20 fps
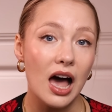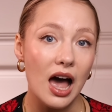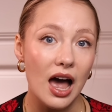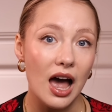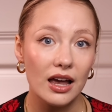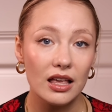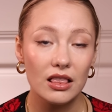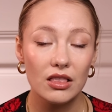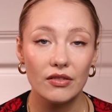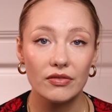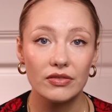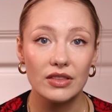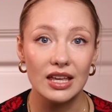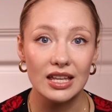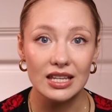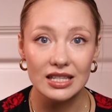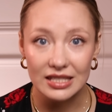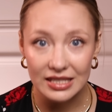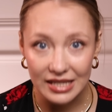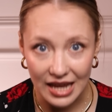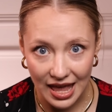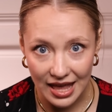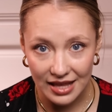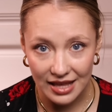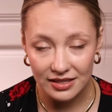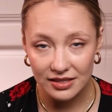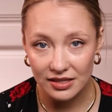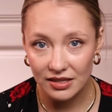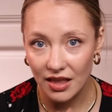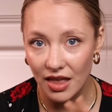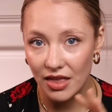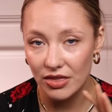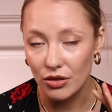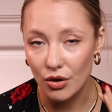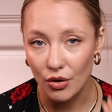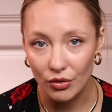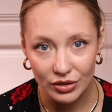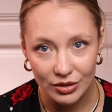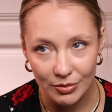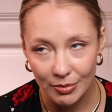I love the Intense and the
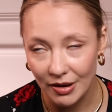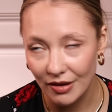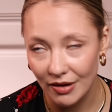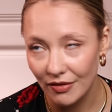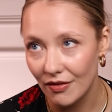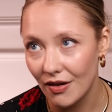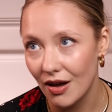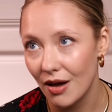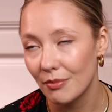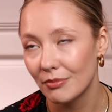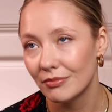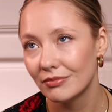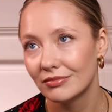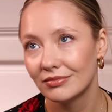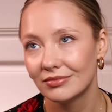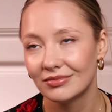Eau de Parfum.